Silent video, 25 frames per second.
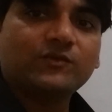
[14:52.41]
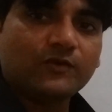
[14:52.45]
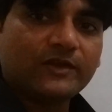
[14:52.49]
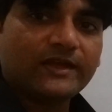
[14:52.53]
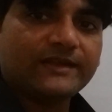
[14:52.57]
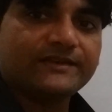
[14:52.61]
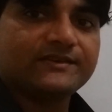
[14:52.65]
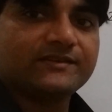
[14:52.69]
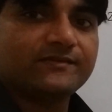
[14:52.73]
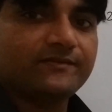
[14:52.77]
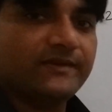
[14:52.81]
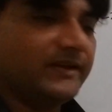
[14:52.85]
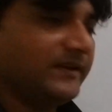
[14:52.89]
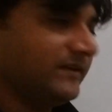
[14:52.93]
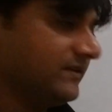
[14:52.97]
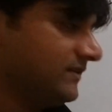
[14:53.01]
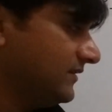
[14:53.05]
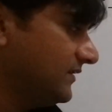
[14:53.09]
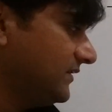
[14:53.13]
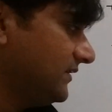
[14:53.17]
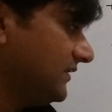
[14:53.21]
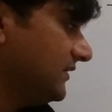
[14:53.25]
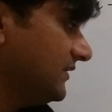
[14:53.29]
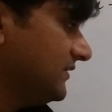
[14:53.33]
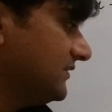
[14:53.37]
you can
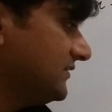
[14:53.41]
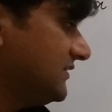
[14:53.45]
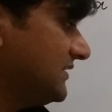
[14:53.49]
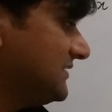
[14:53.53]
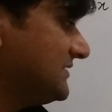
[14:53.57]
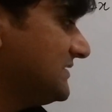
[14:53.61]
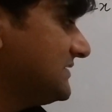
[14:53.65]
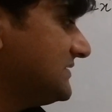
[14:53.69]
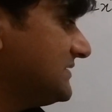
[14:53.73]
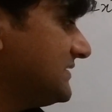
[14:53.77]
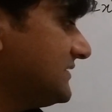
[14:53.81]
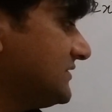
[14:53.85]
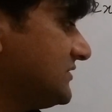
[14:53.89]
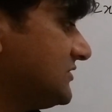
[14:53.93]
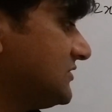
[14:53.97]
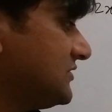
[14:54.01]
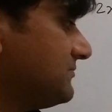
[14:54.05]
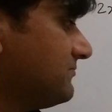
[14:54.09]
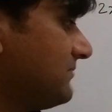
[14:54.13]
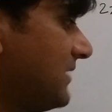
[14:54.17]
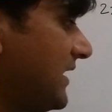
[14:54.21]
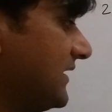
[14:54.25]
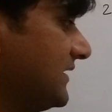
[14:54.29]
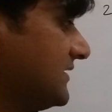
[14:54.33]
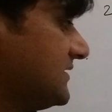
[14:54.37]
divide. This is
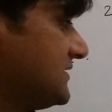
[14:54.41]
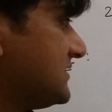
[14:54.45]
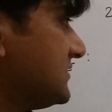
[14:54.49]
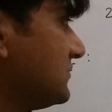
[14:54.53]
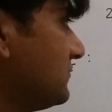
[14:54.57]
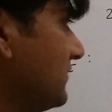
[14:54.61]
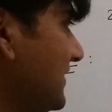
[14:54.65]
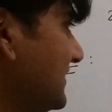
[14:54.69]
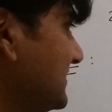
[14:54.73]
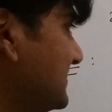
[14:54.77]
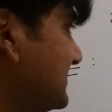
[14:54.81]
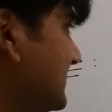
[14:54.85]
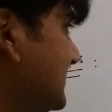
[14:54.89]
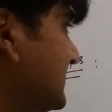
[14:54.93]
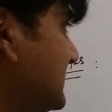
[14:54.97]
minus 2x,